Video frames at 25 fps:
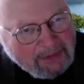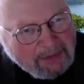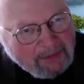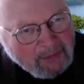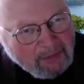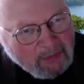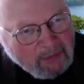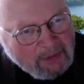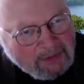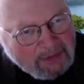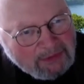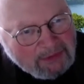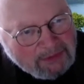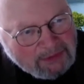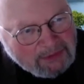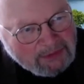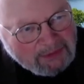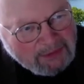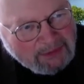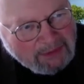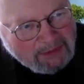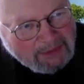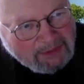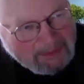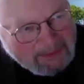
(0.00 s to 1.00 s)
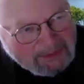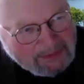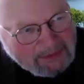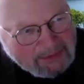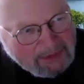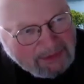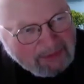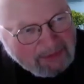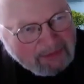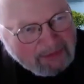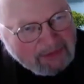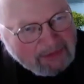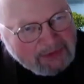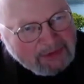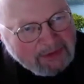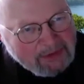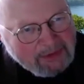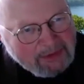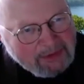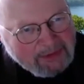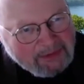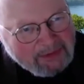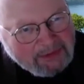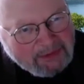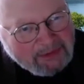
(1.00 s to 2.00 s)
the way is to study the self. To
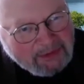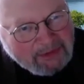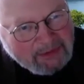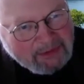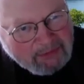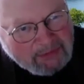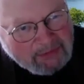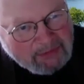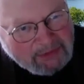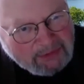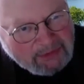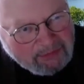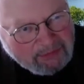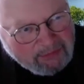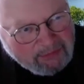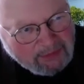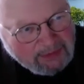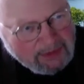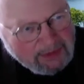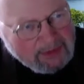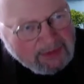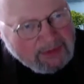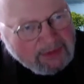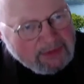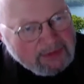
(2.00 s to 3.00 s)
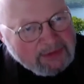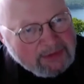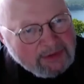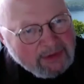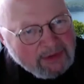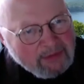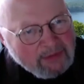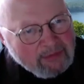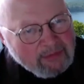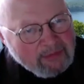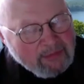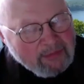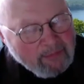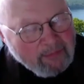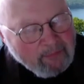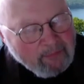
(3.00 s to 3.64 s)
study the self is to forget the self.